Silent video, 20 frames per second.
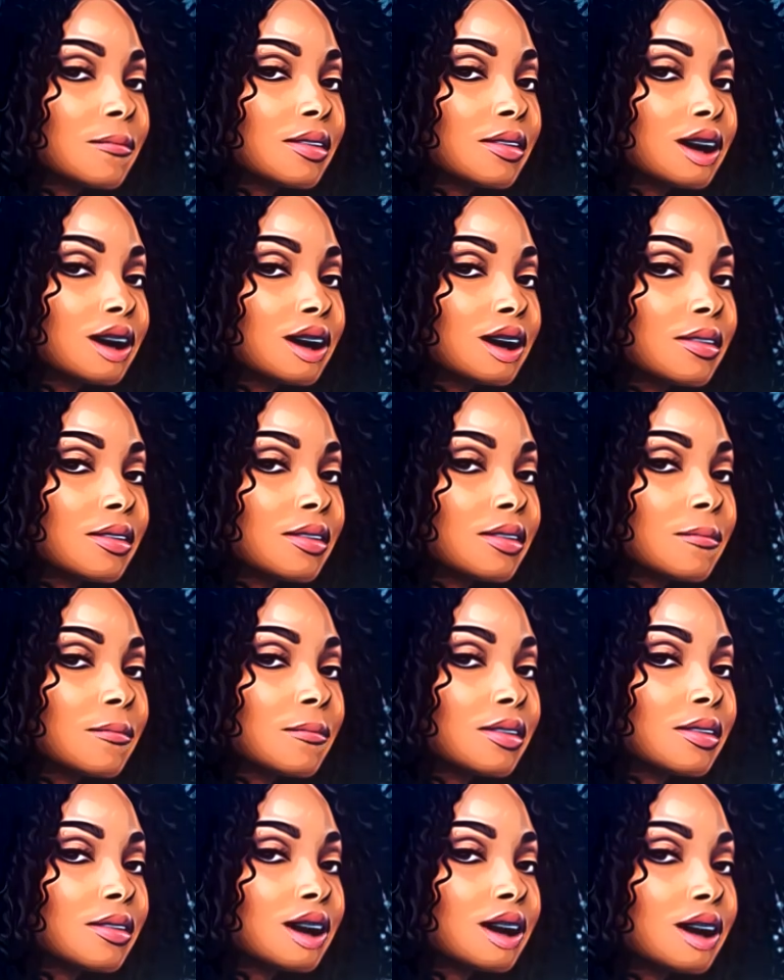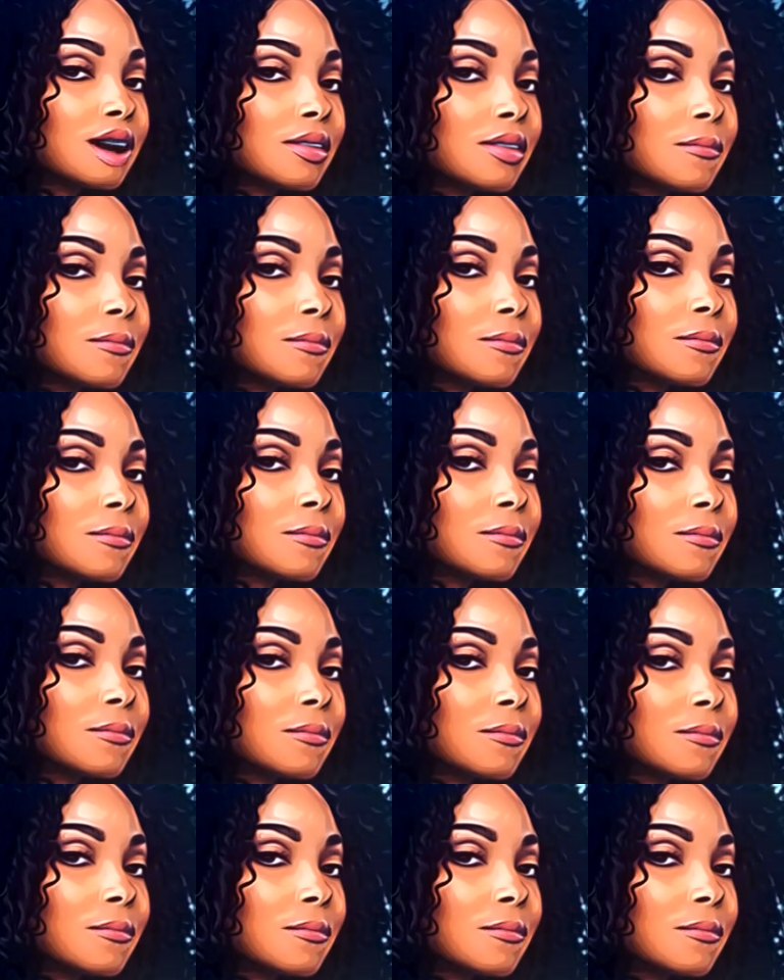on me because when you say that,
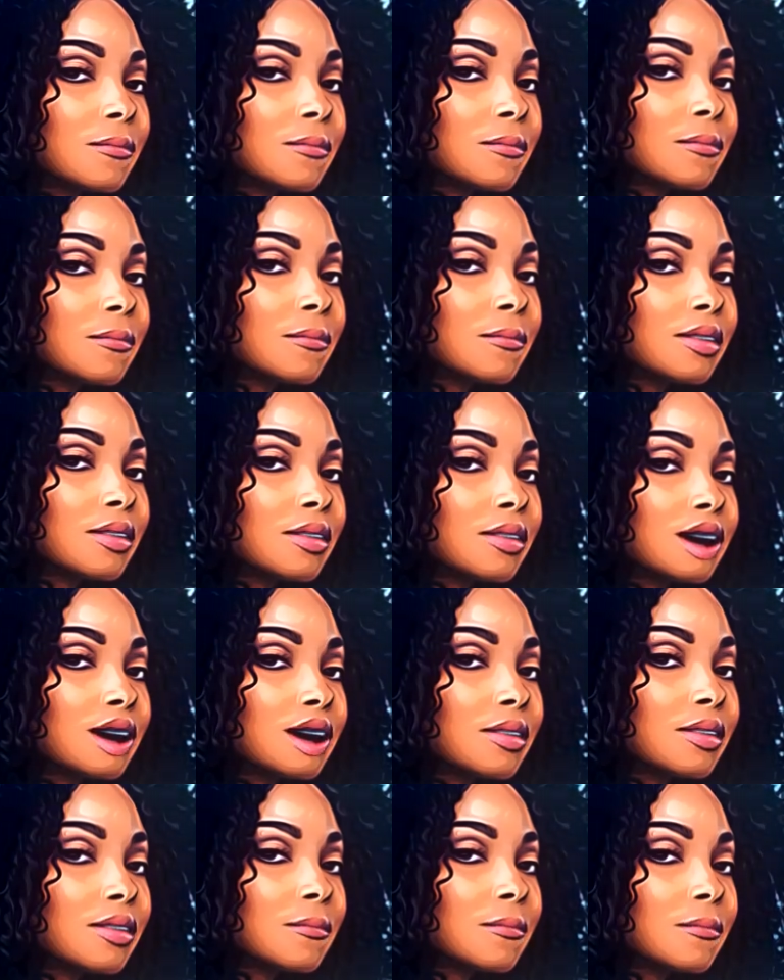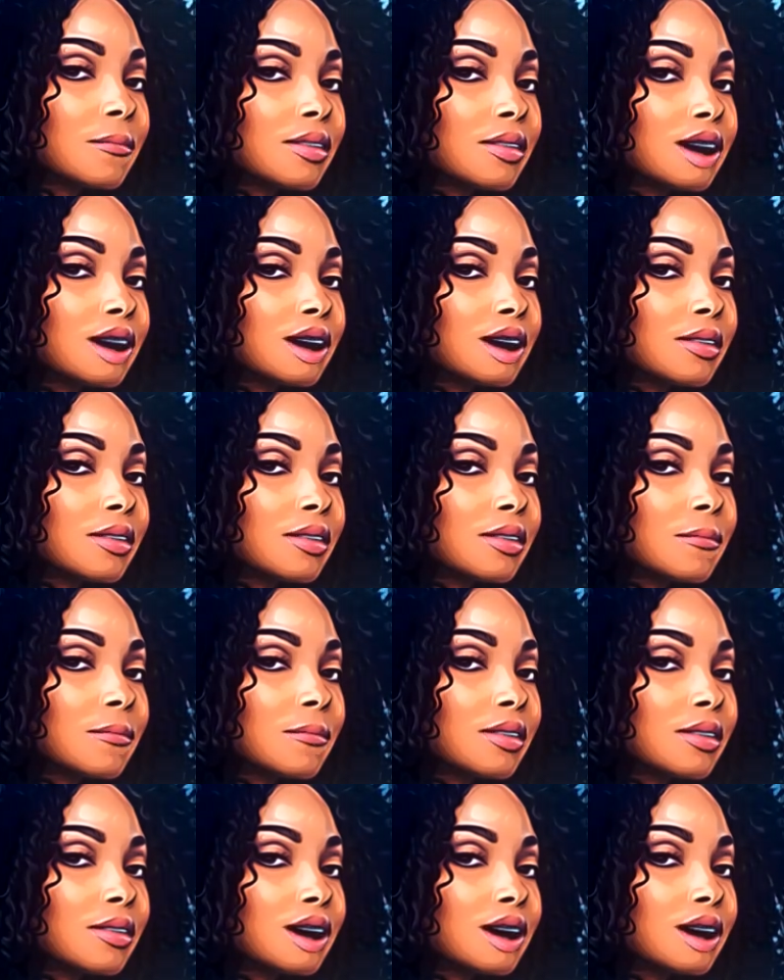it doesn't seem like you're actually trying to check on
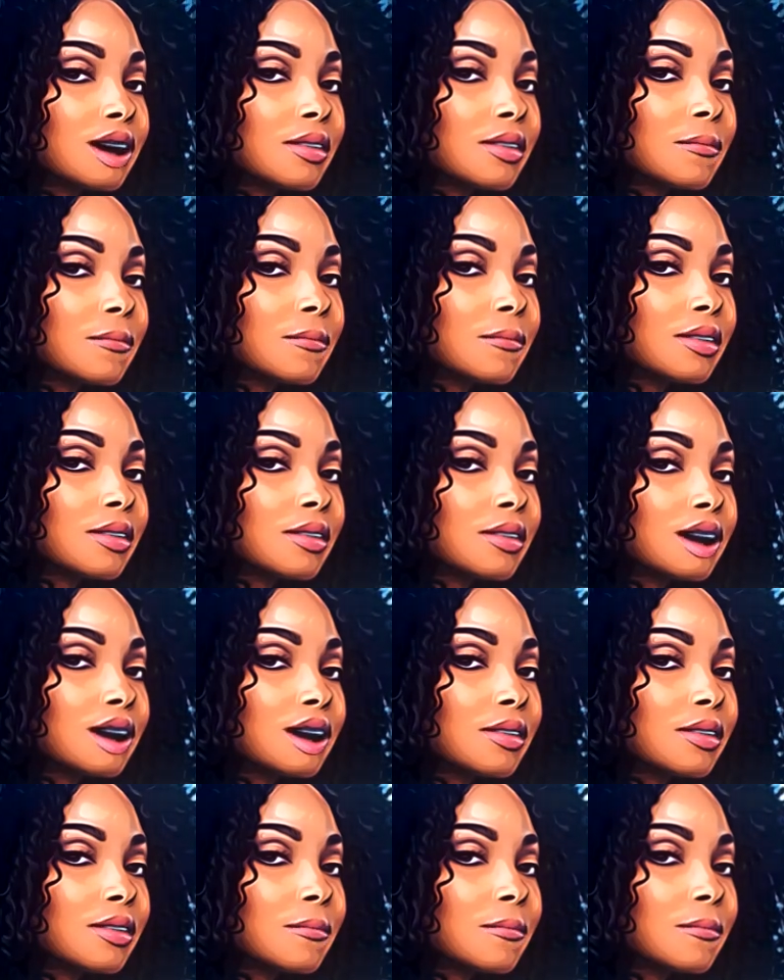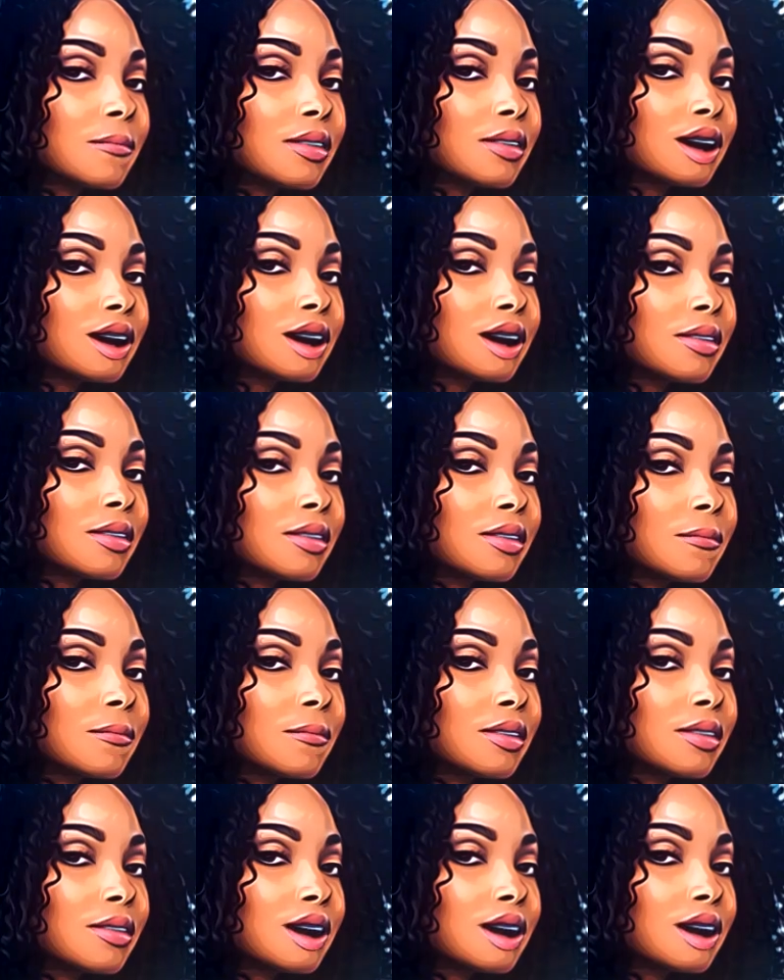me. You know, that makes it seem like you want me to just
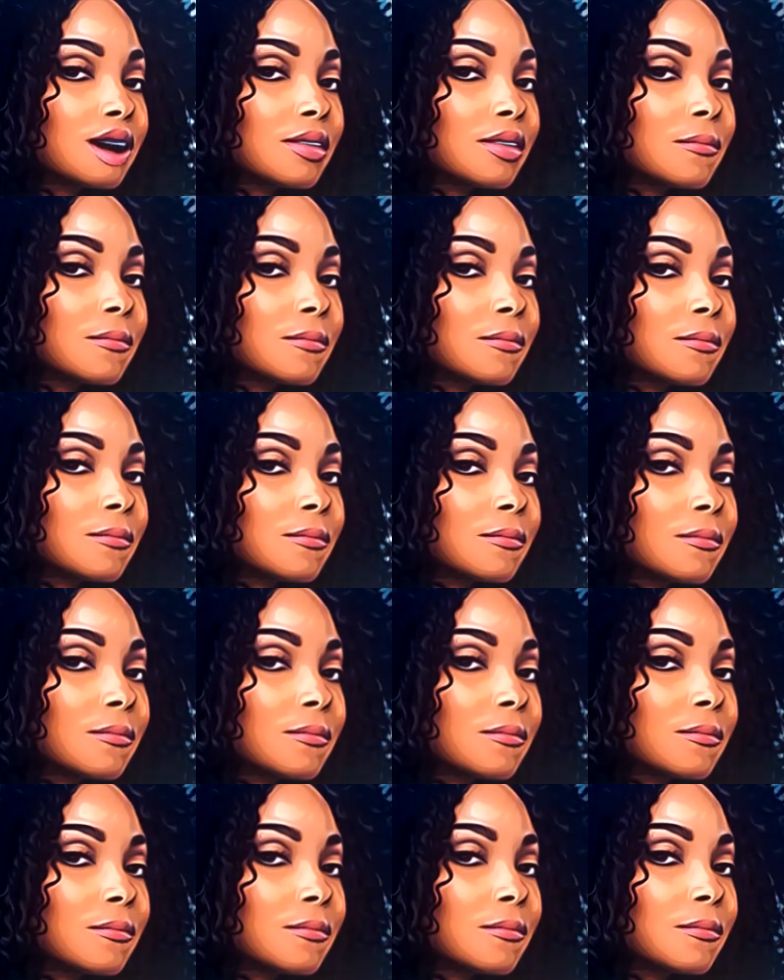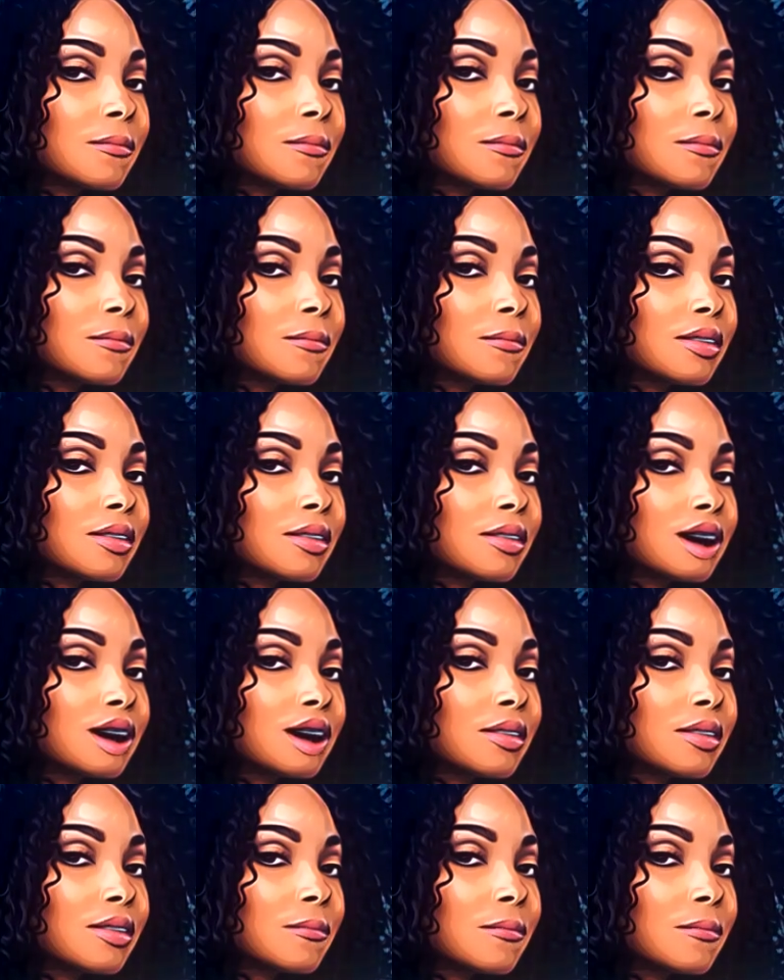tell them about your progress. He's like, no,
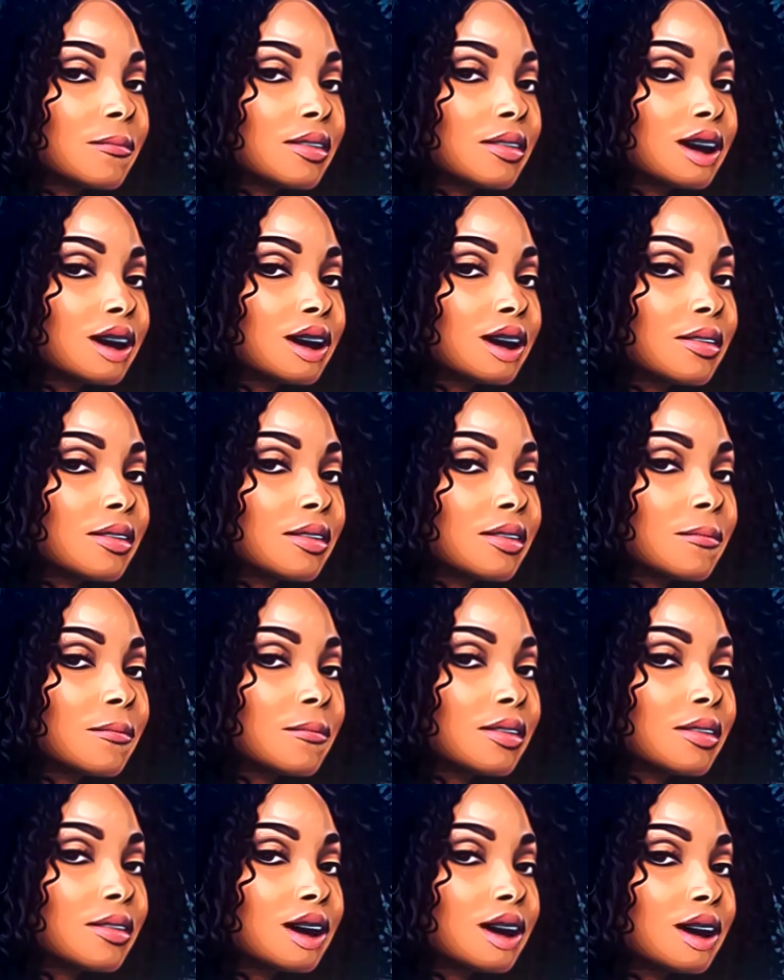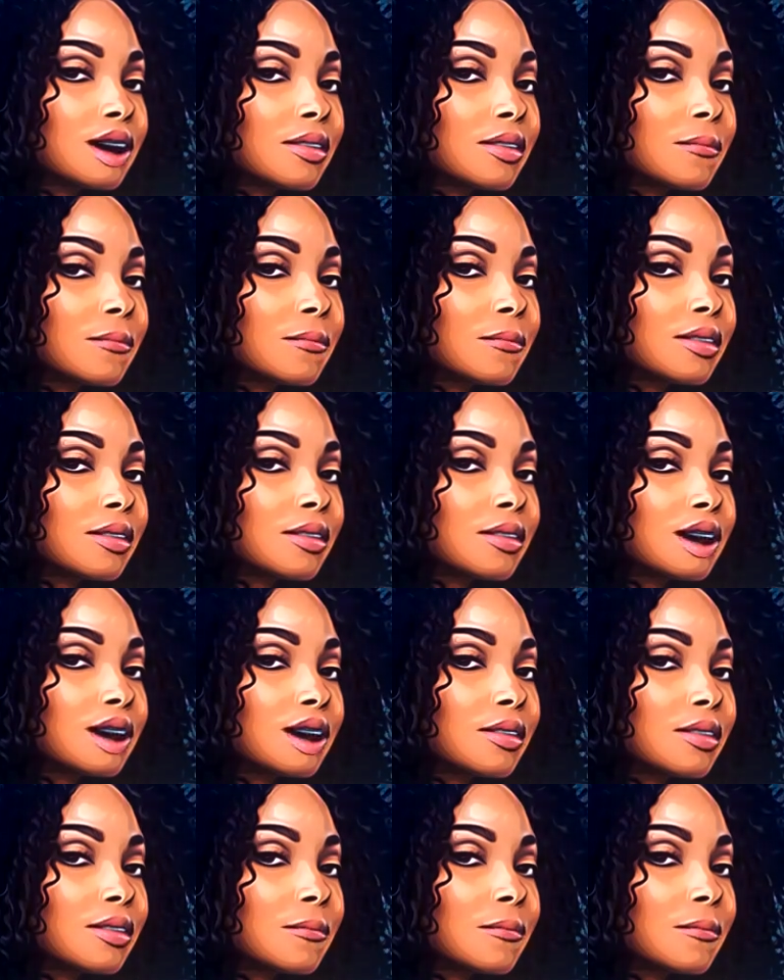I want, the, want you to tell them about our
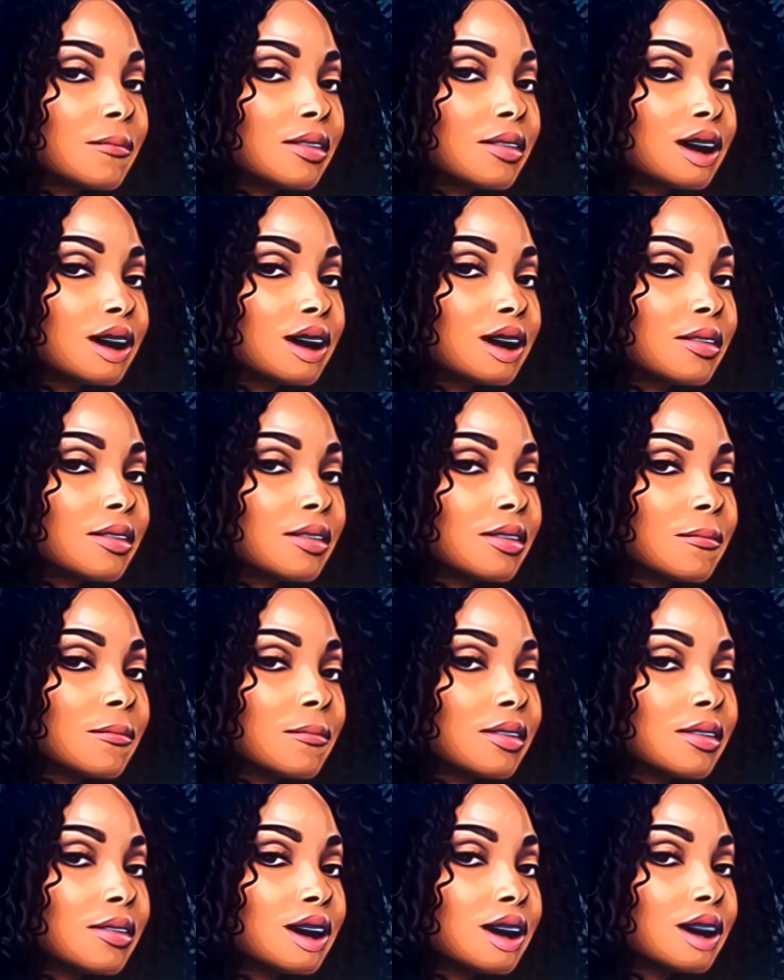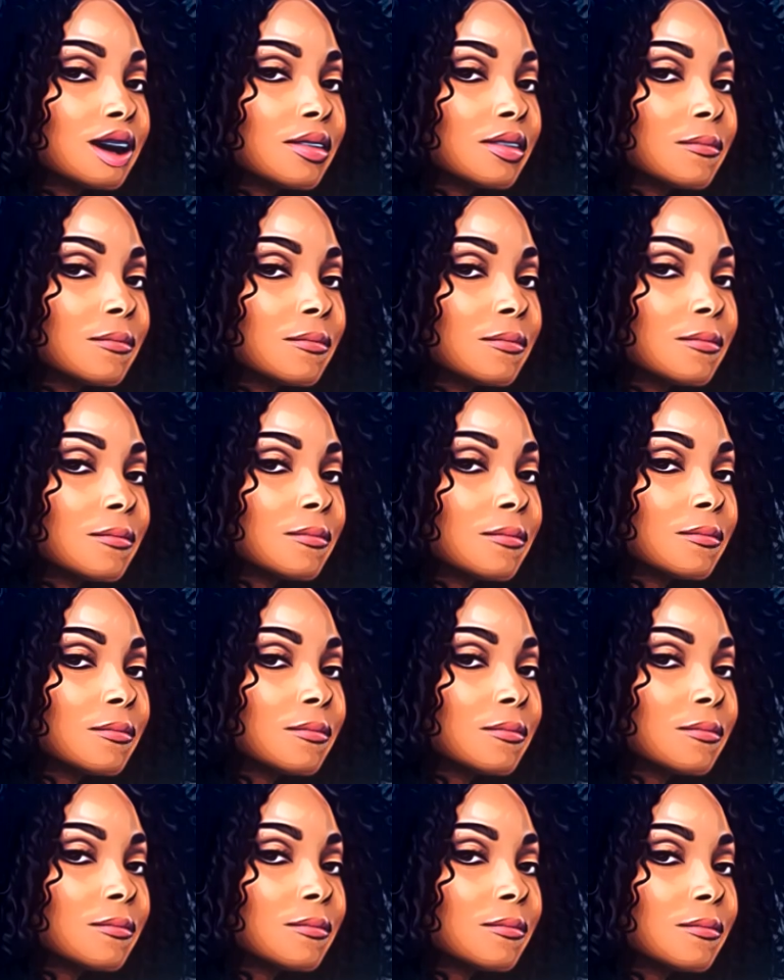progress. Alexis, you're full of it.
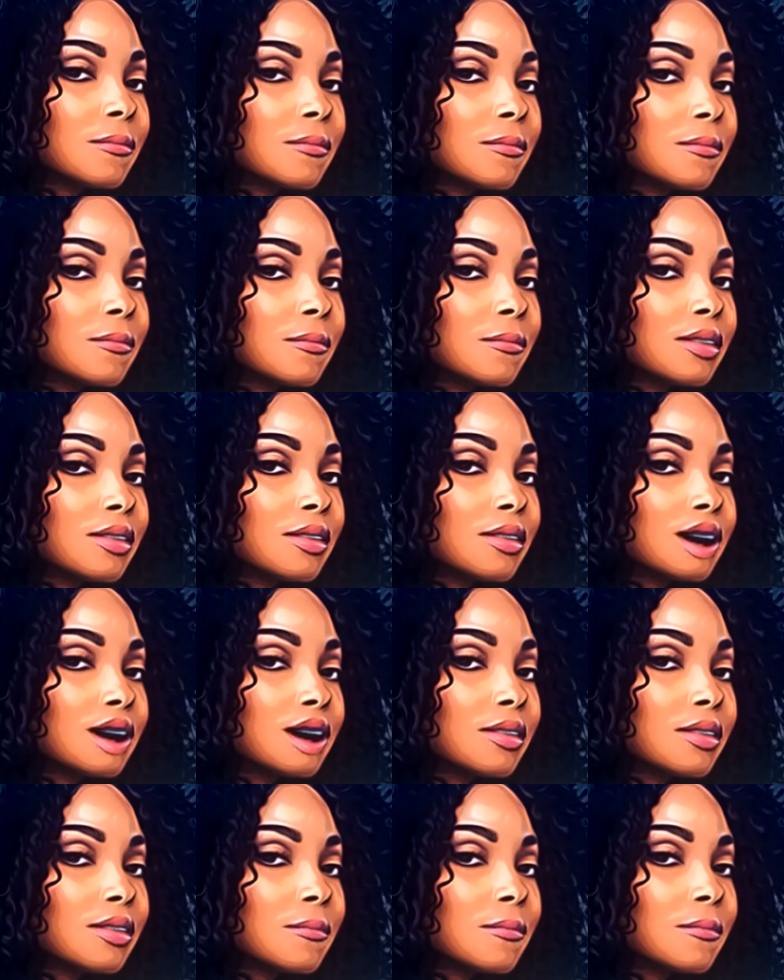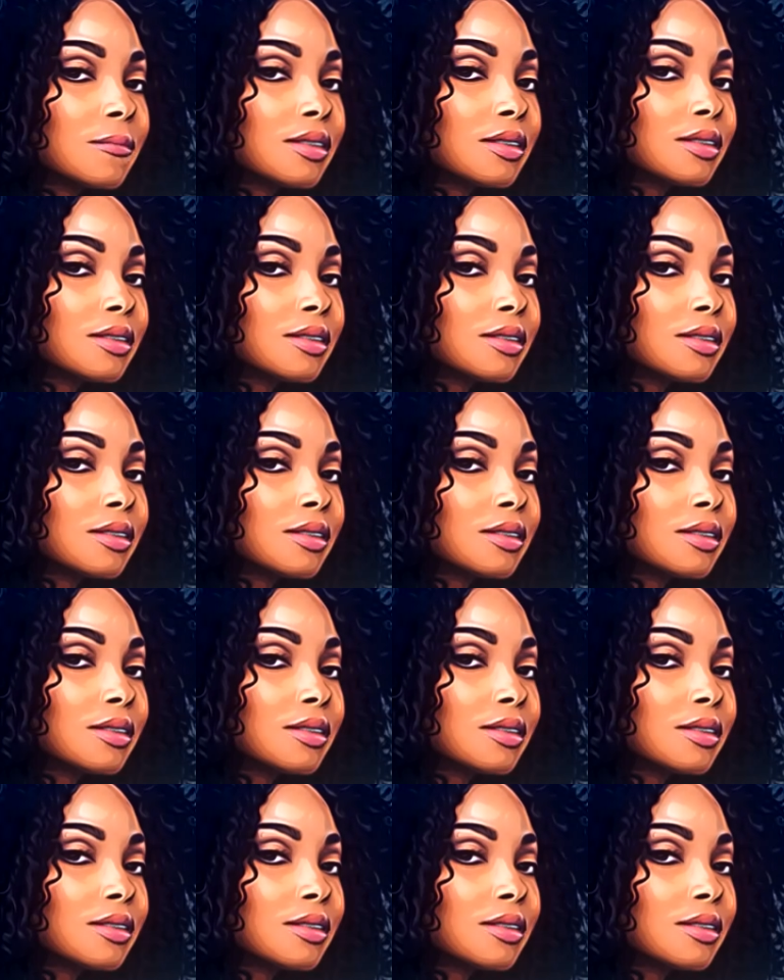Okay? You're full of it.